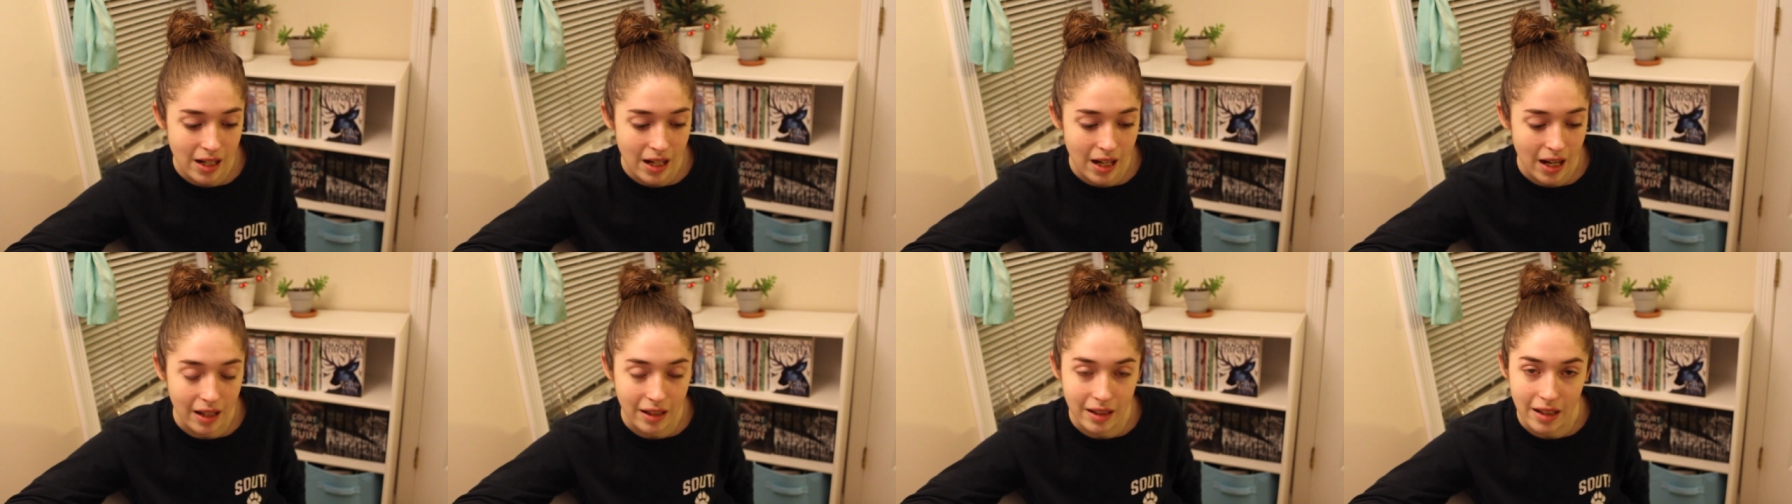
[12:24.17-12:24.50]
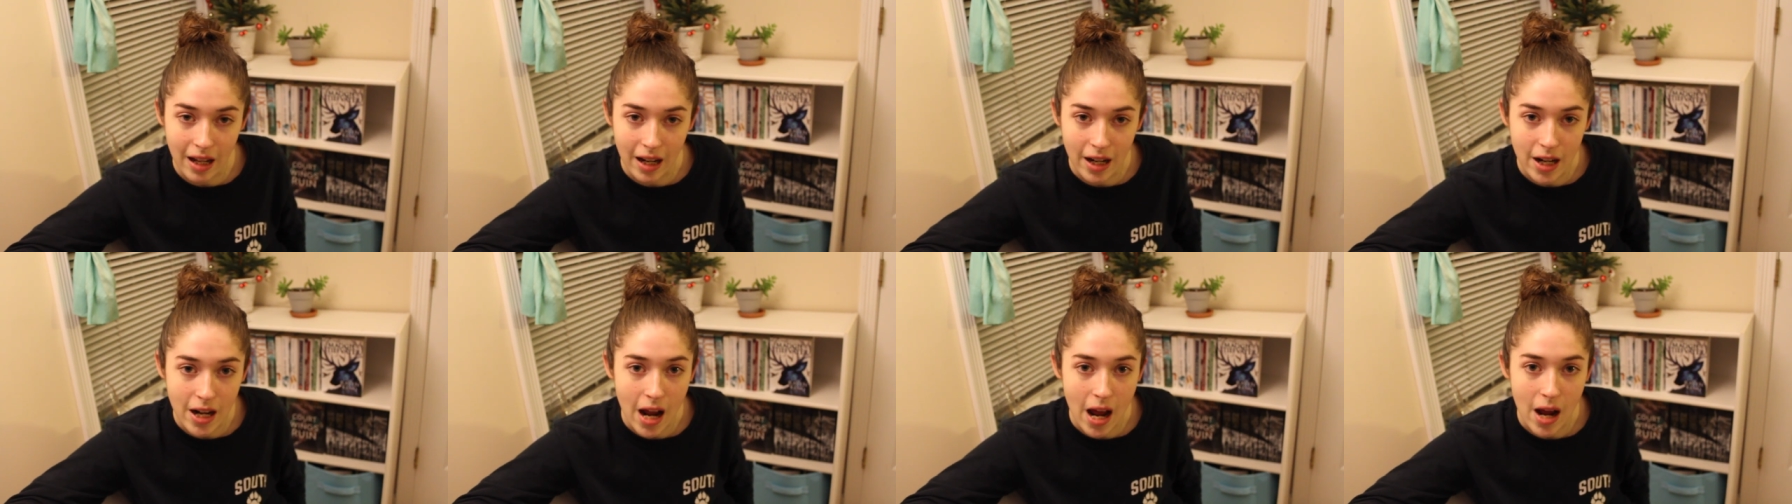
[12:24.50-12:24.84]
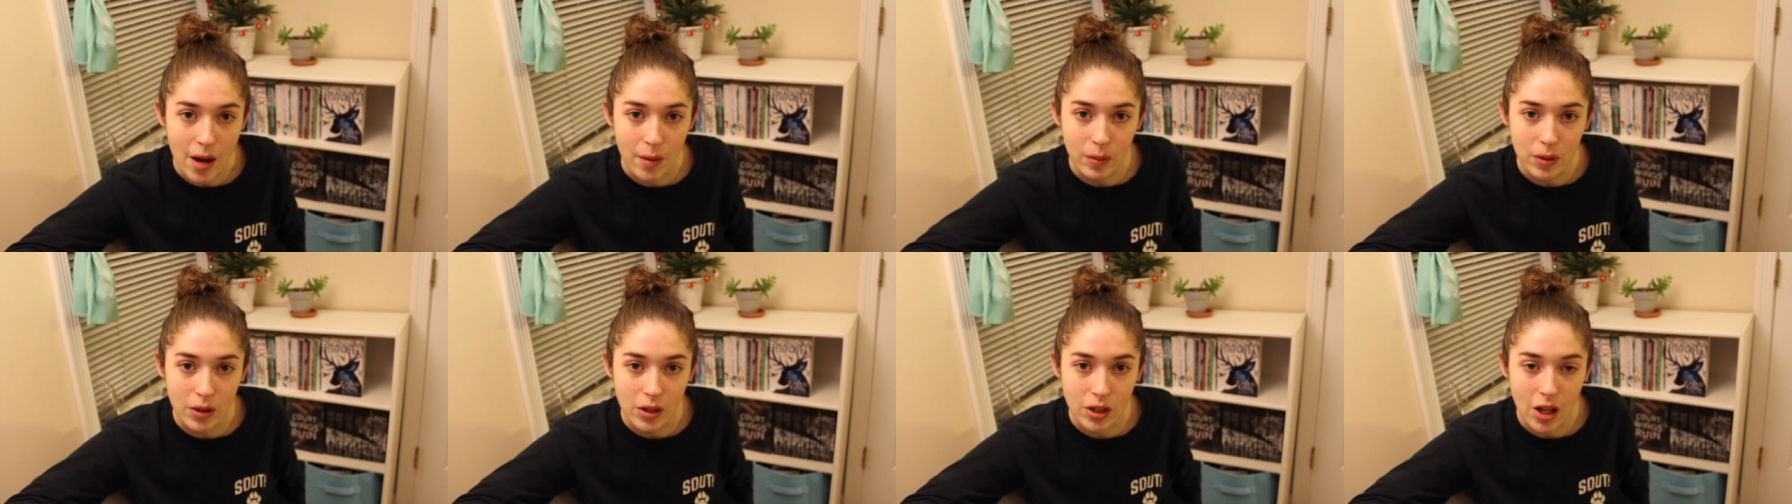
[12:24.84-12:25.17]
and then I
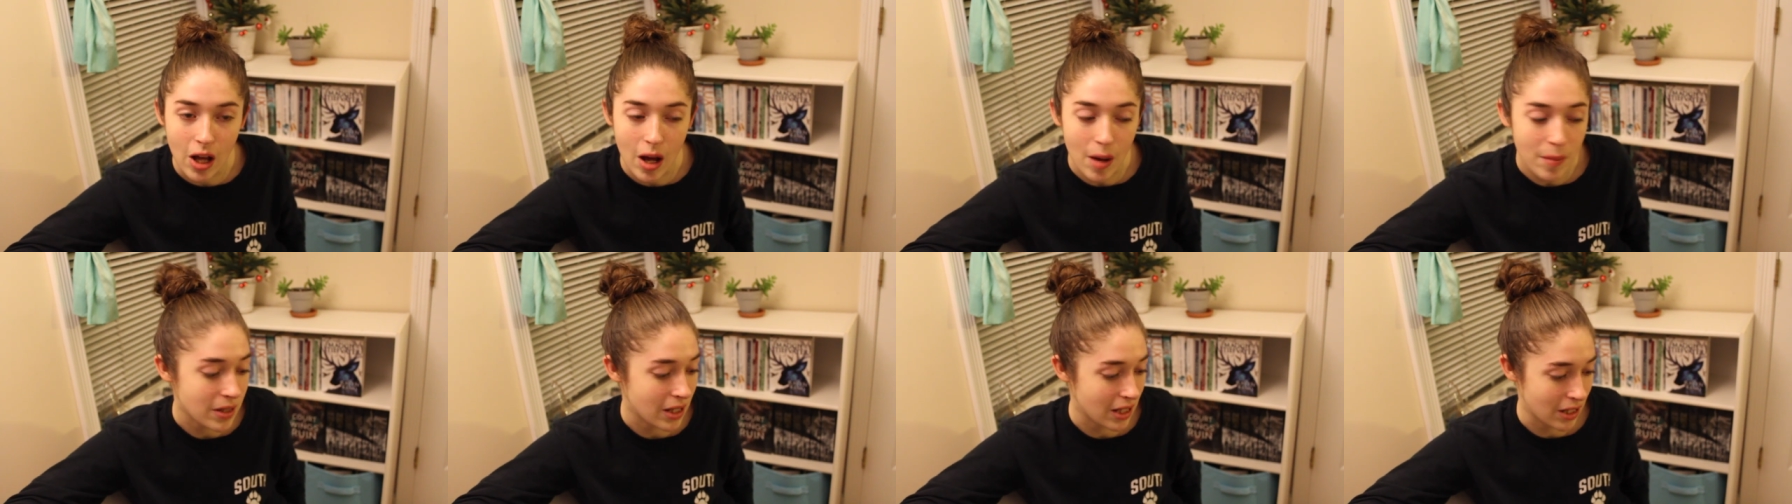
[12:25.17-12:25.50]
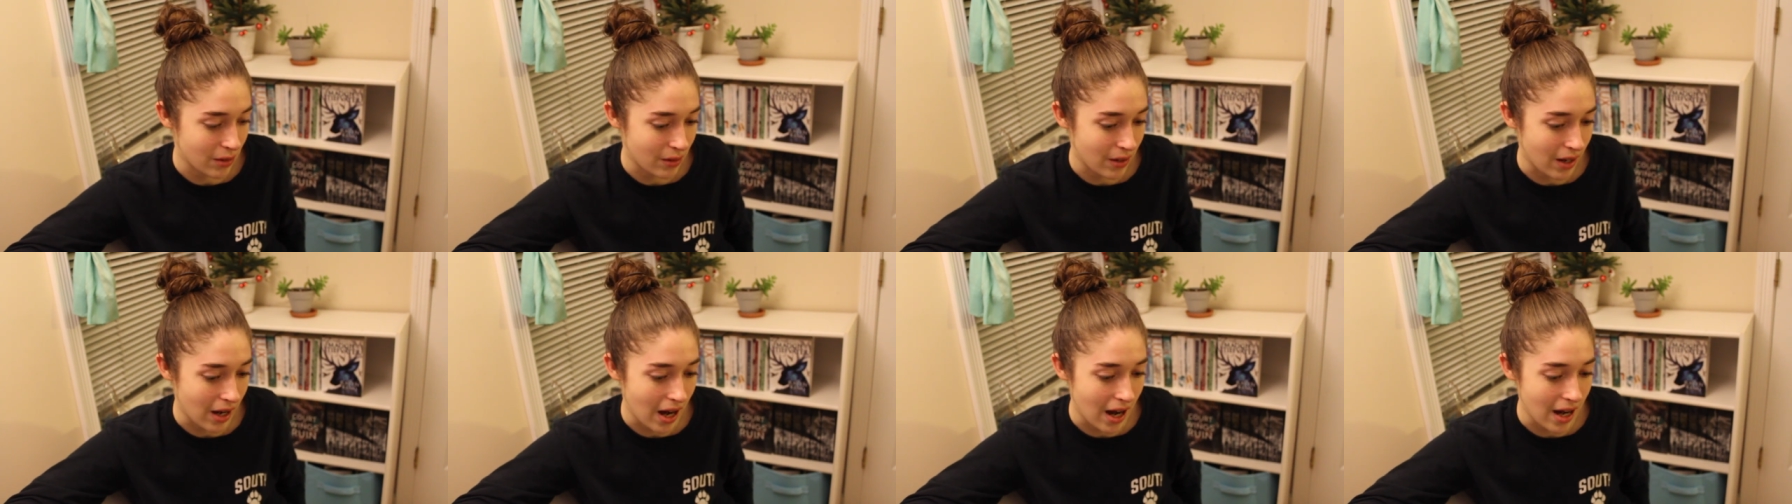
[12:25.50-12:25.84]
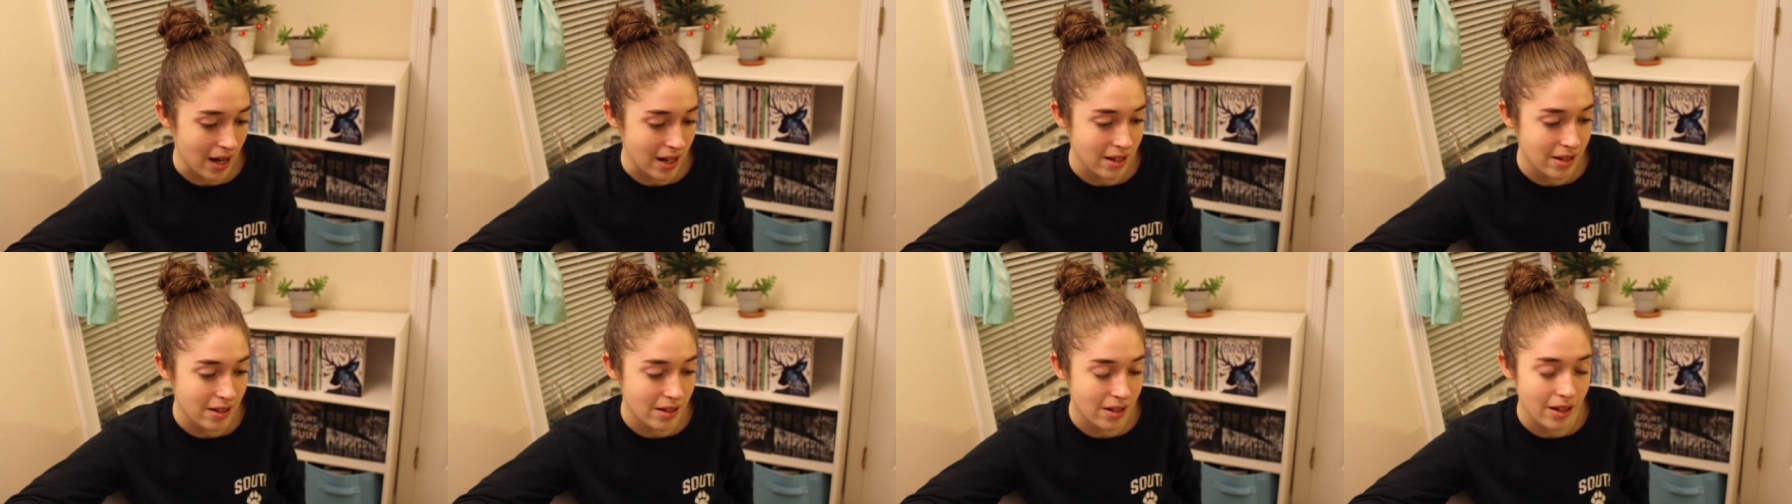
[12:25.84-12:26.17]
will update you
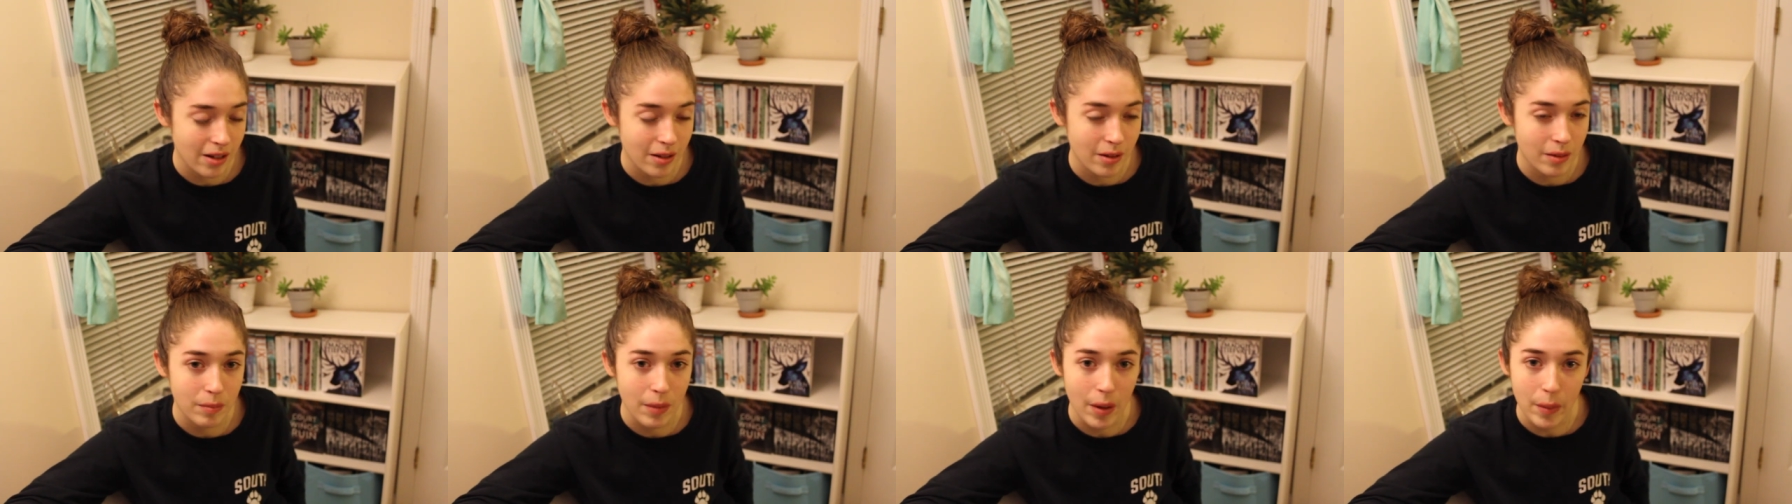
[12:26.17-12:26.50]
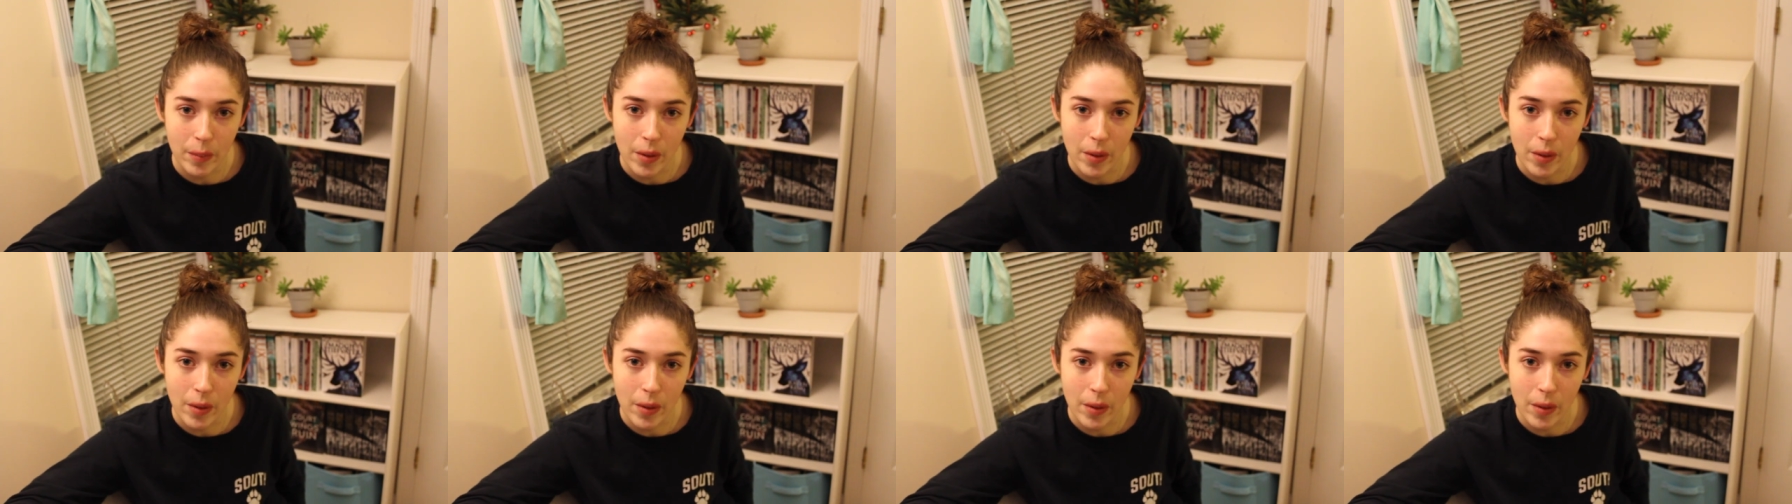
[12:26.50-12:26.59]
guys my